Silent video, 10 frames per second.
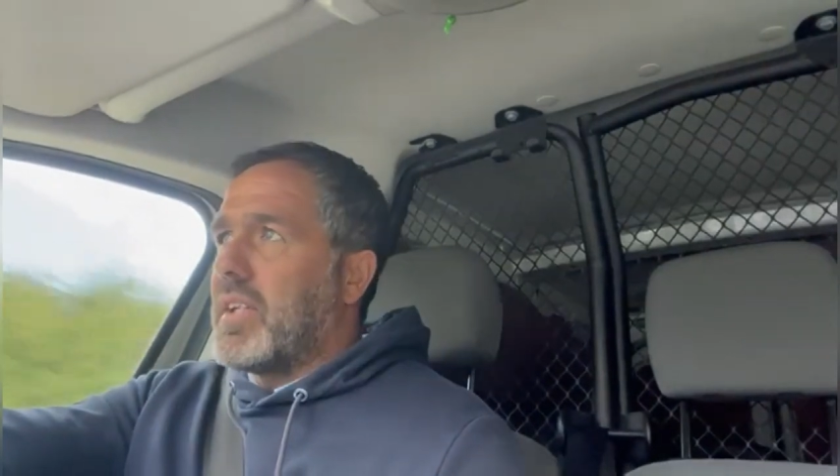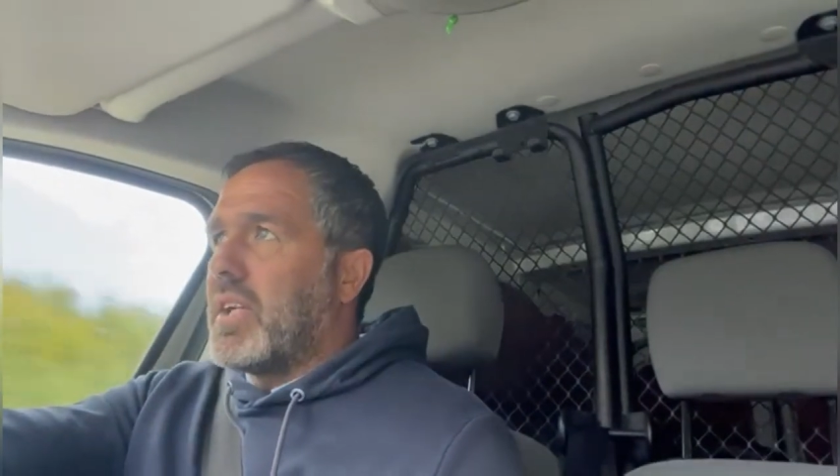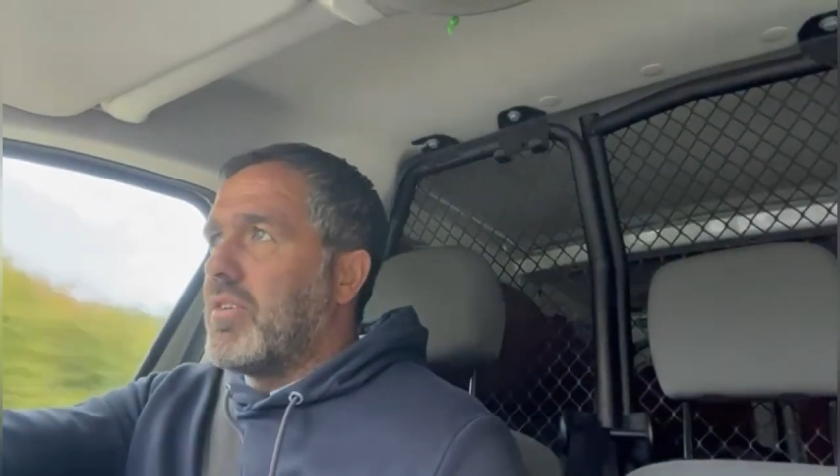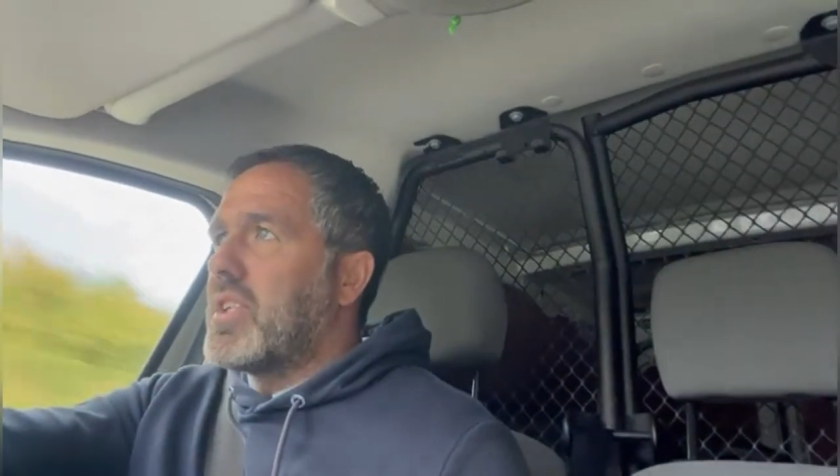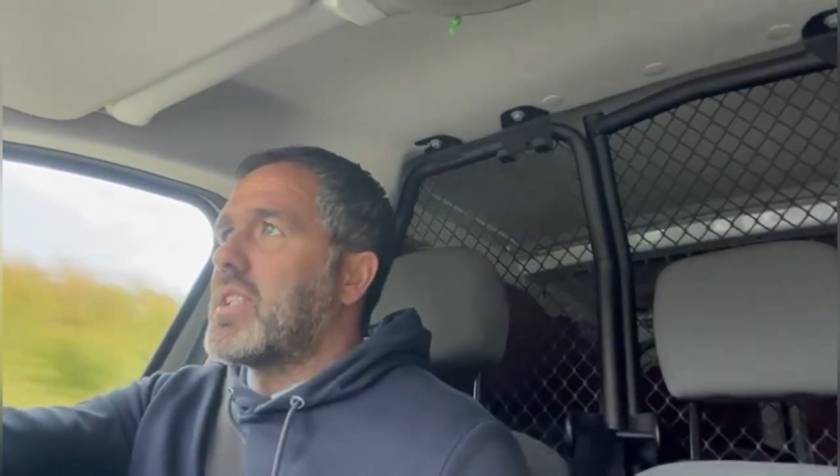I
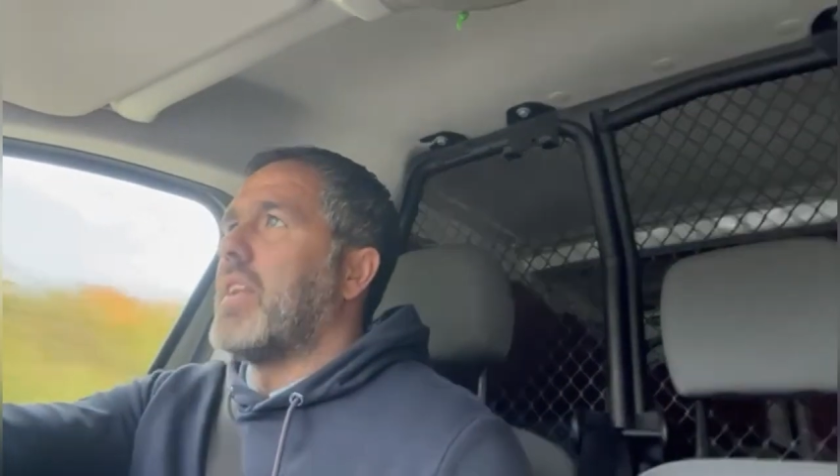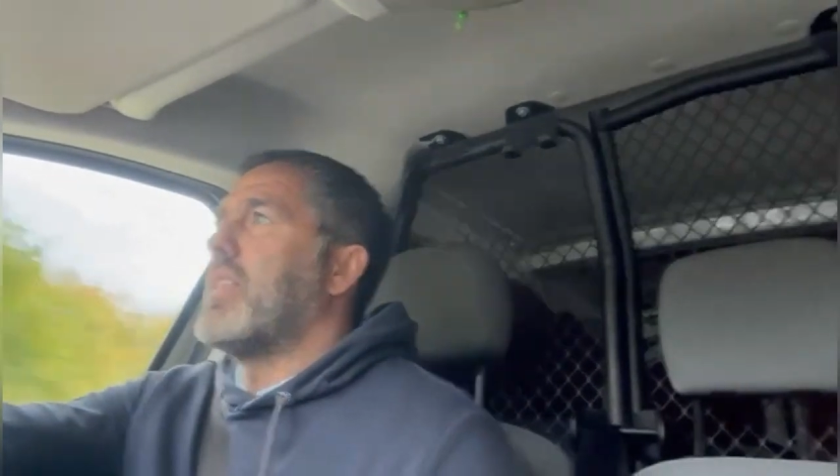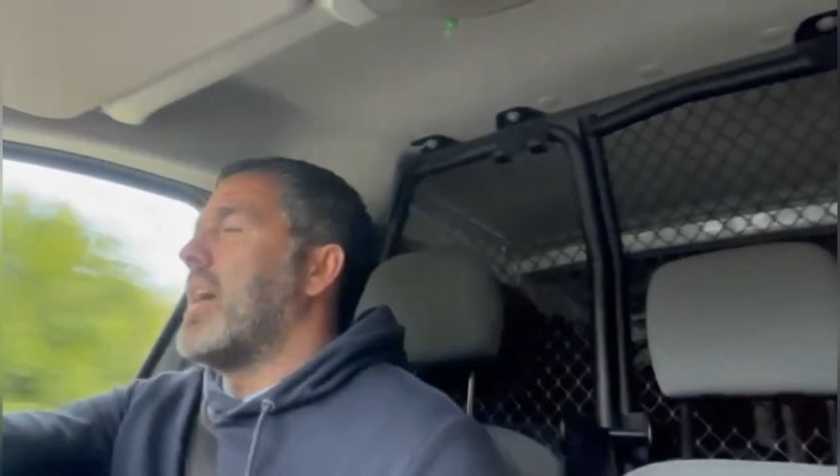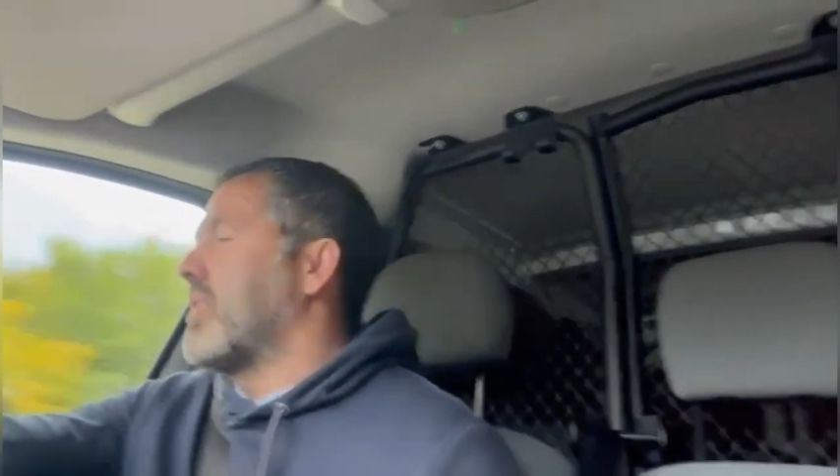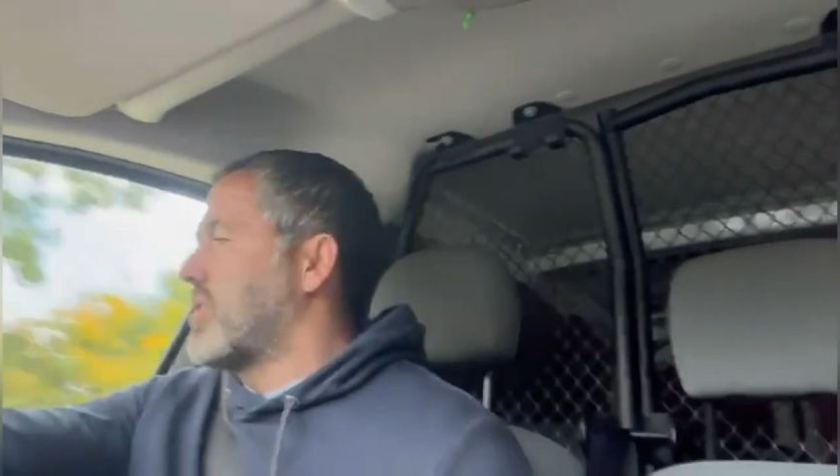
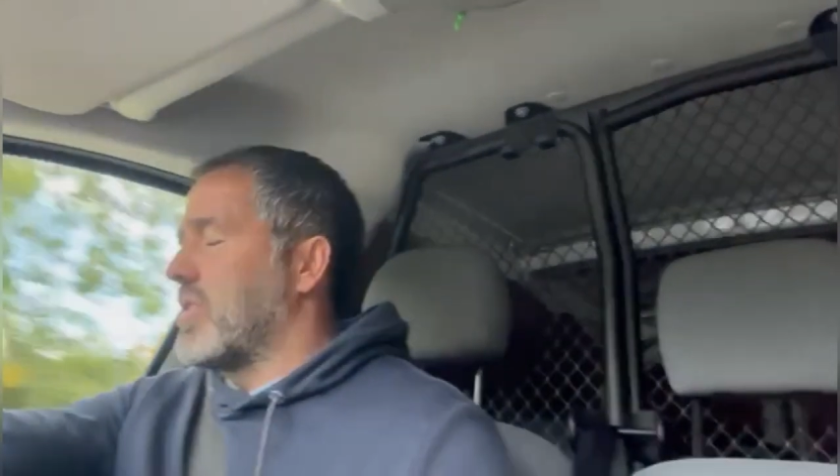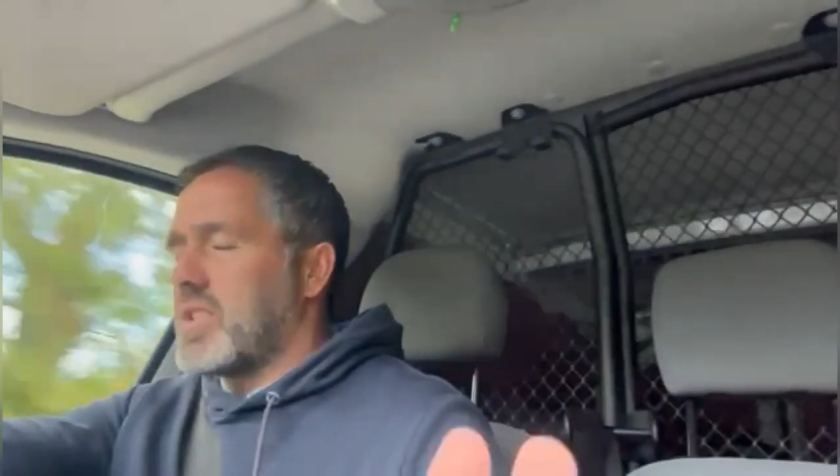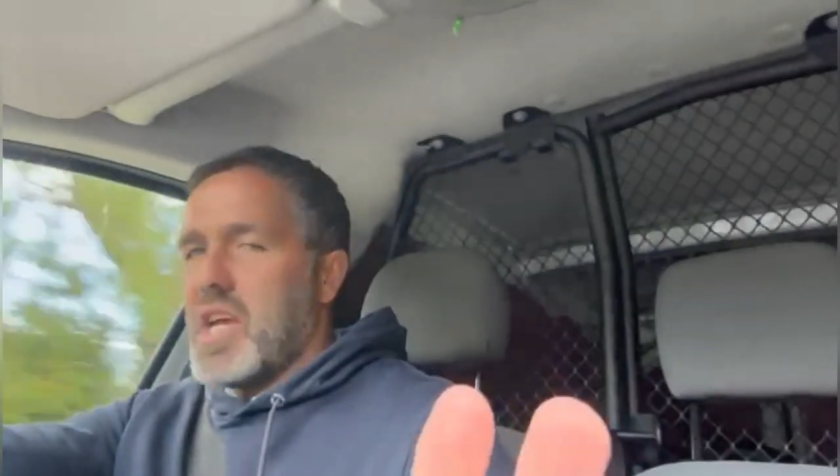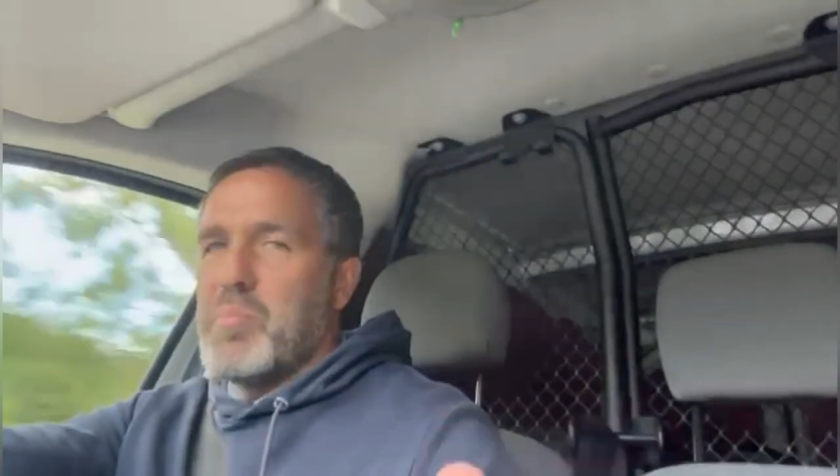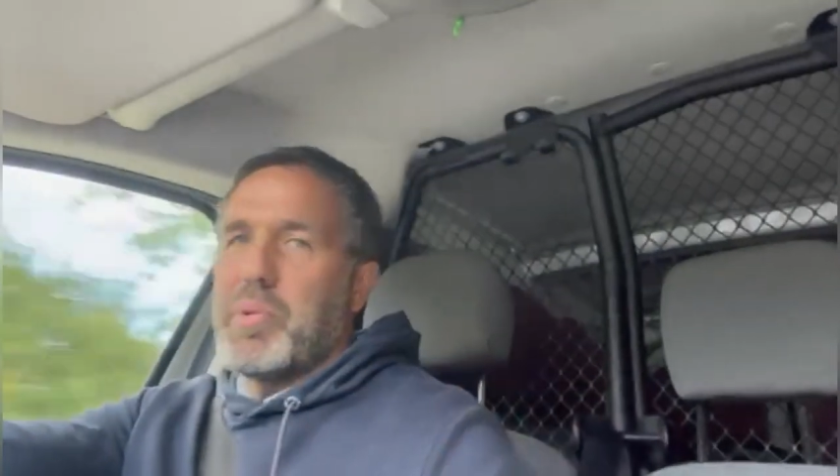understand that to
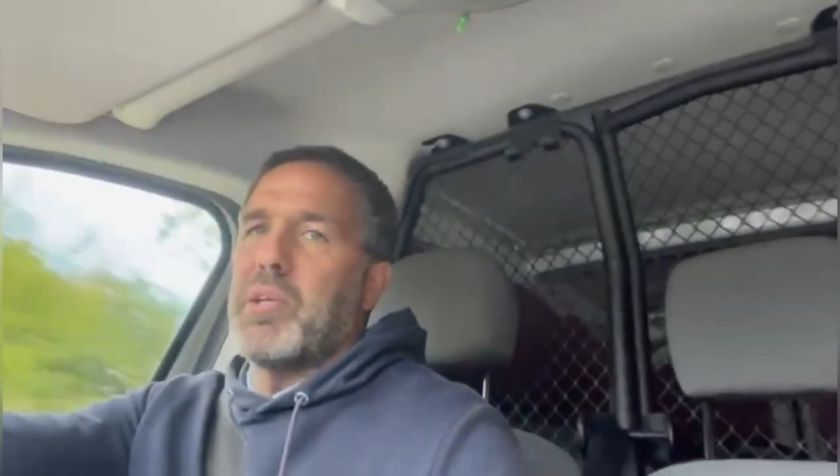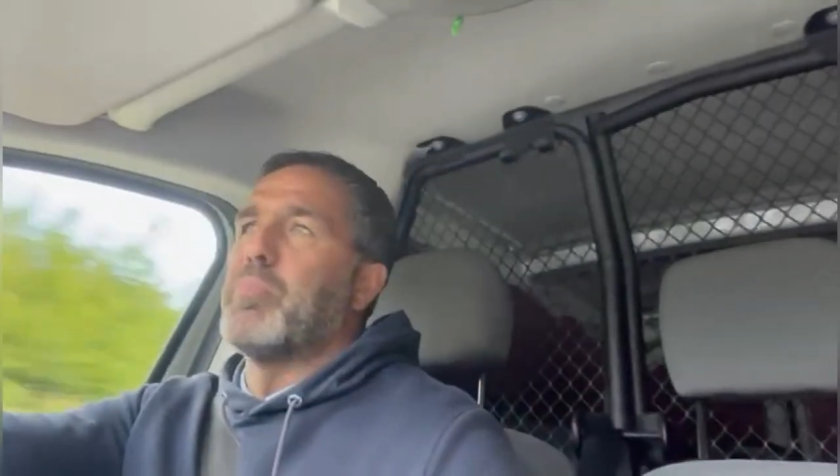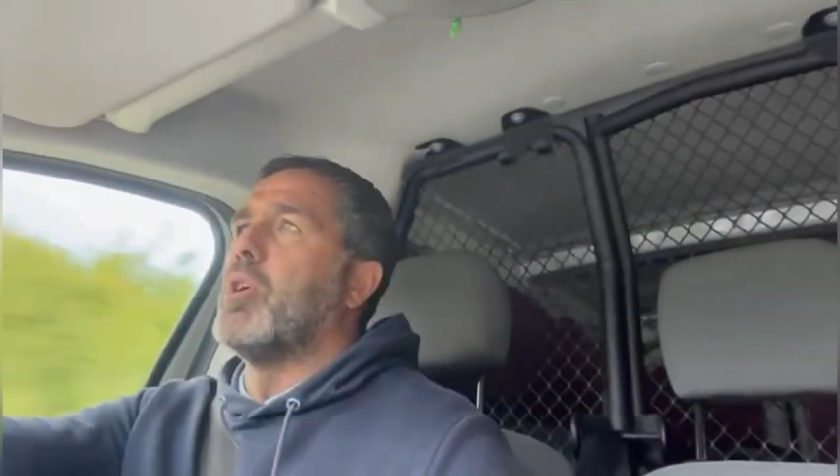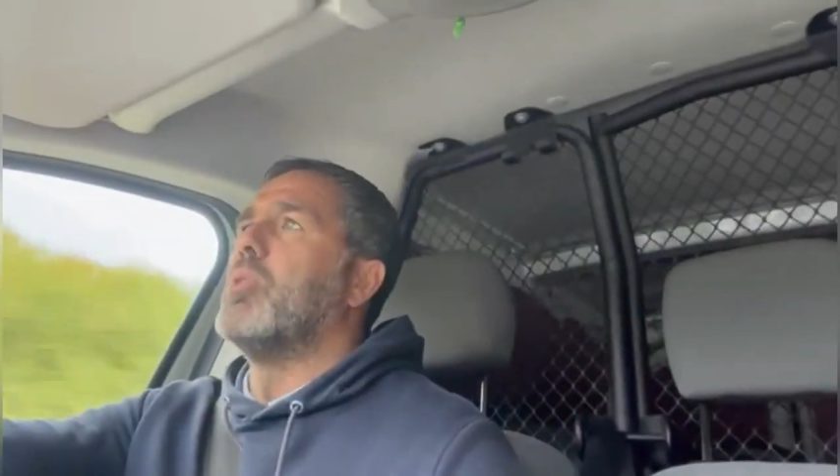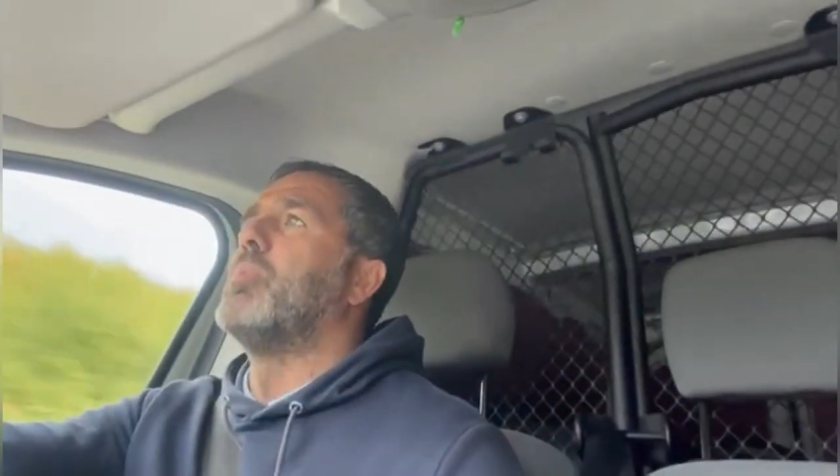certain
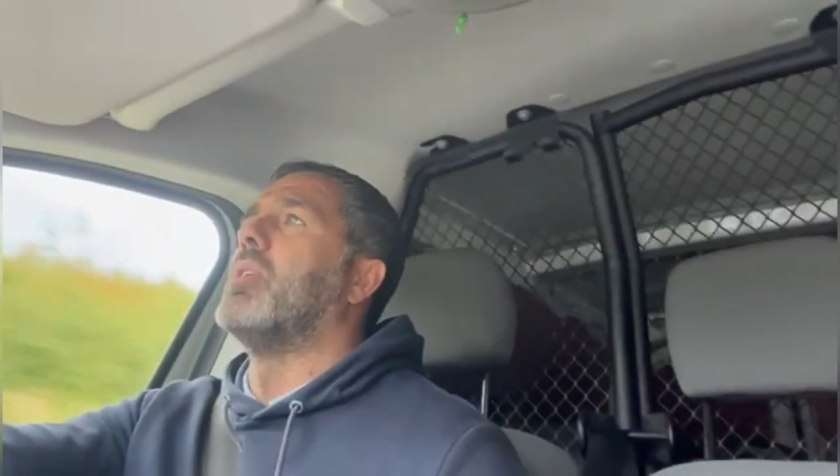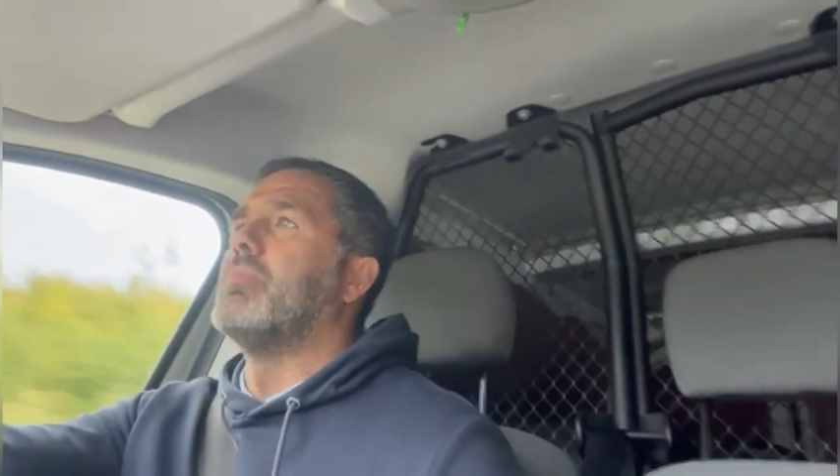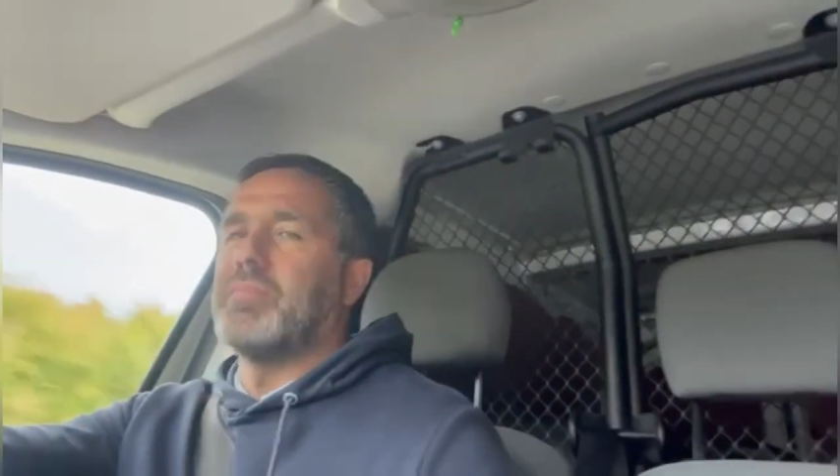people, but